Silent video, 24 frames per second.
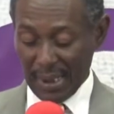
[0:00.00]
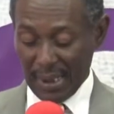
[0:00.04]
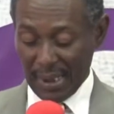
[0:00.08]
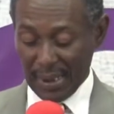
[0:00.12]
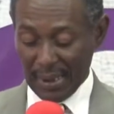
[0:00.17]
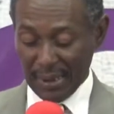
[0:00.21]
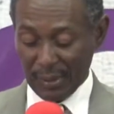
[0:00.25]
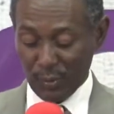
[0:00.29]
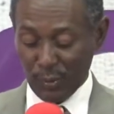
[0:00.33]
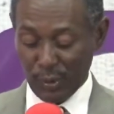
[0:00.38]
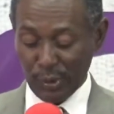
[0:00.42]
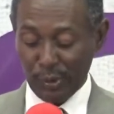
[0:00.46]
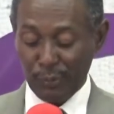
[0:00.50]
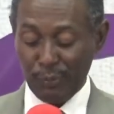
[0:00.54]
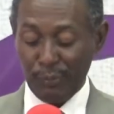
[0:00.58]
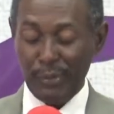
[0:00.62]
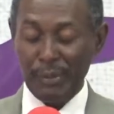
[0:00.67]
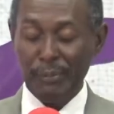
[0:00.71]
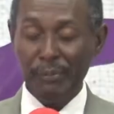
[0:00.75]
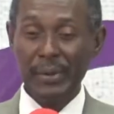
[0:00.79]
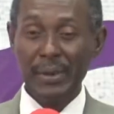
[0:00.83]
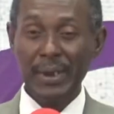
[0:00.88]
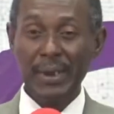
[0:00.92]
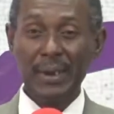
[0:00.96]
and it was
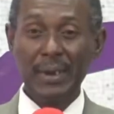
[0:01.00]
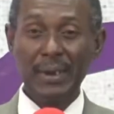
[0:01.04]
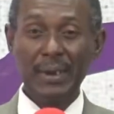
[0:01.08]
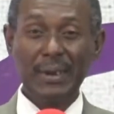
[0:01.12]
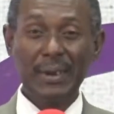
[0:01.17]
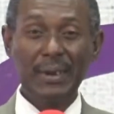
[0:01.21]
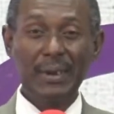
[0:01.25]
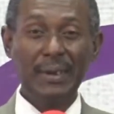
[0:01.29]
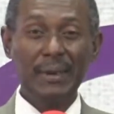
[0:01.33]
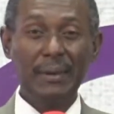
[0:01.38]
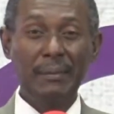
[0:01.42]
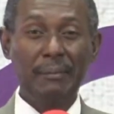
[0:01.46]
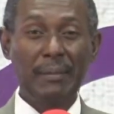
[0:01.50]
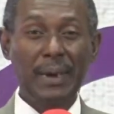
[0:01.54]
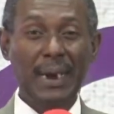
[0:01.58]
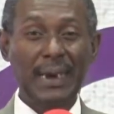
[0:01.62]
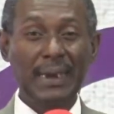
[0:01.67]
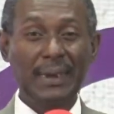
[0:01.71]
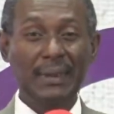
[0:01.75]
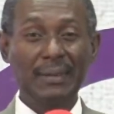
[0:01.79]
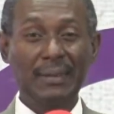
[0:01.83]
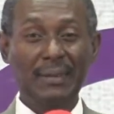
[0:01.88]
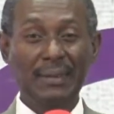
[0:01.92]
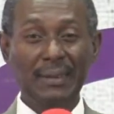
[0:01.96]
prepared
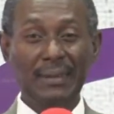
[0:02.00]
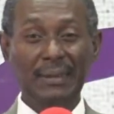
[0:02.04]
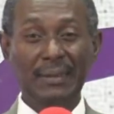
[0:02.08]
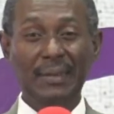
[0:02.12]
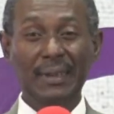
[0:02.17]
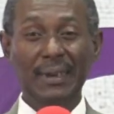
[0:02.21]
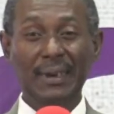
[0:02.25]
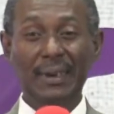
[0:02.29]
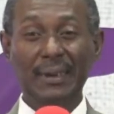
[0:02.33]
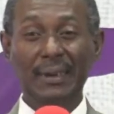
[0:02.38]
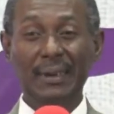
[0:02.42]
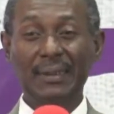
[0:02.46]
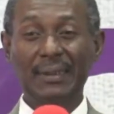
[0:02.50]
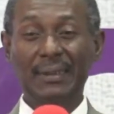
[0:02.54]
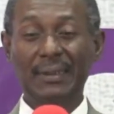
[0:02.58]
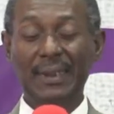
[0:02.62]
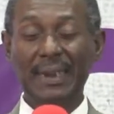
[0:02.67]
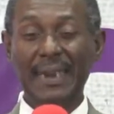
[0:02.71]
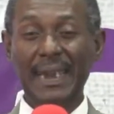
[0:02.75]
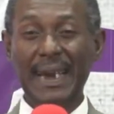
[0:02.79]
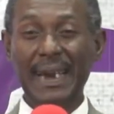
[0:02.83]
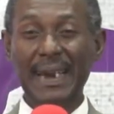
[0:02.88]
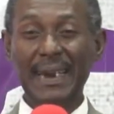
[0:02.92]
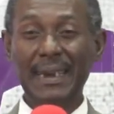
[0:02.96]
by Sister
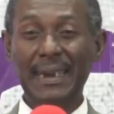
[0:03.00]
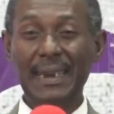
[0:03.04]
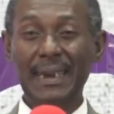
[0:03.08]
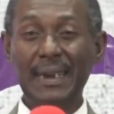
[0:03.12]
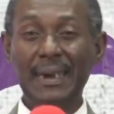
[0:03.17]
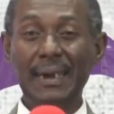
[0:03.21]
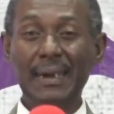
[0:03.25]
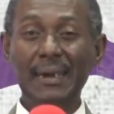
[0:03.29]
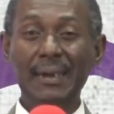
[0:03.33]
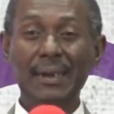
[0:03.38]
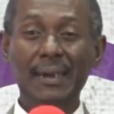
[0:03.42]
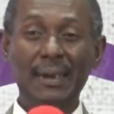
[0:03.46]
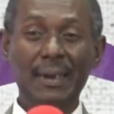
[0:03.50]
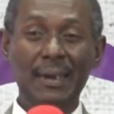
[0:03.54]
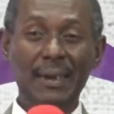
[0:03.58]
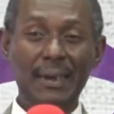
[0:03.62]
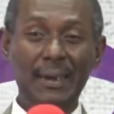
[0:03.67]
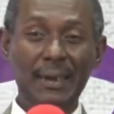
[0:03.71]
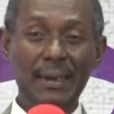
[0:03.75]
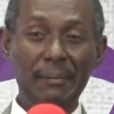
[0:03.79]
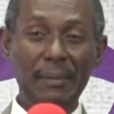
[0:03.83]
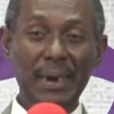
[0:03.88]
Sanaida K.